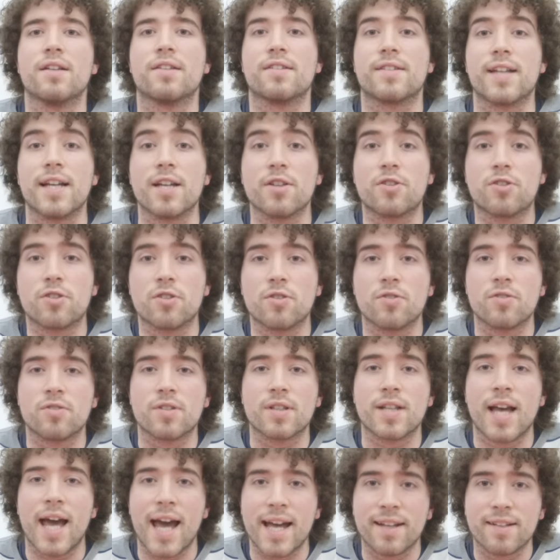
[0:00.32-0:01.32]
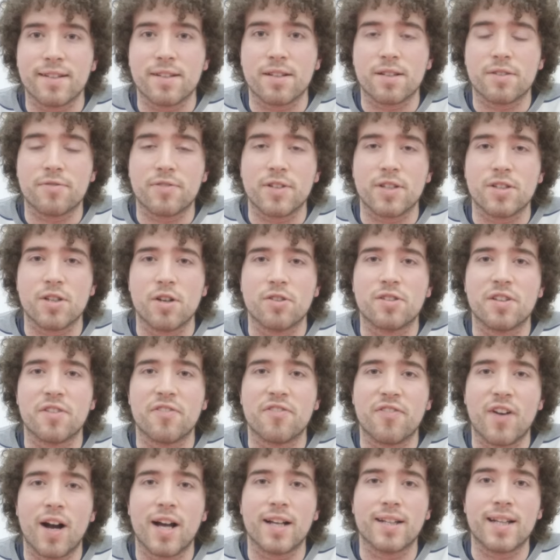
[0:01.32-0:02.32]
Stay tuned to the end of this video to
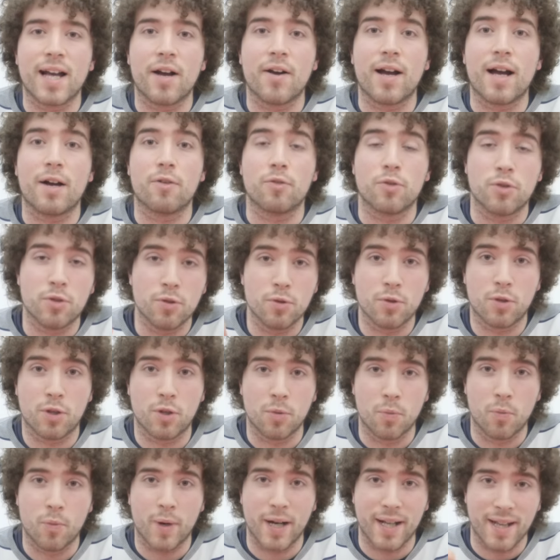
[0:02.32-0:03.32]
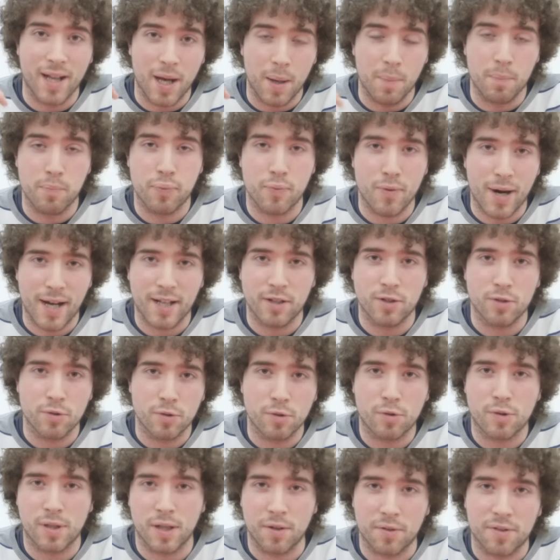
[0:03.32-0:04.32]
find out how you can win a brand
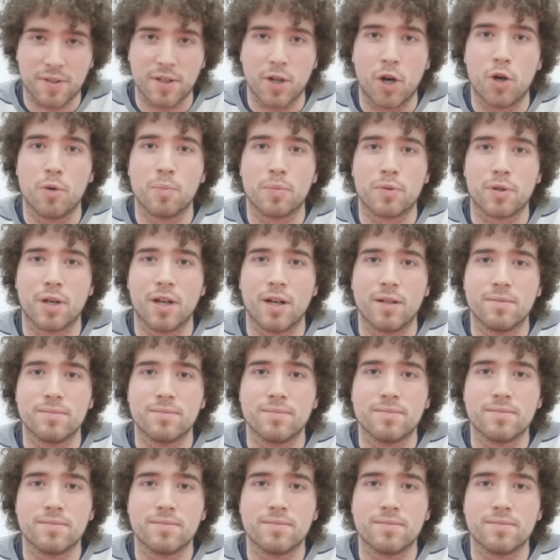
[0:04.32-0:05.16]
new Chelsea home shirt.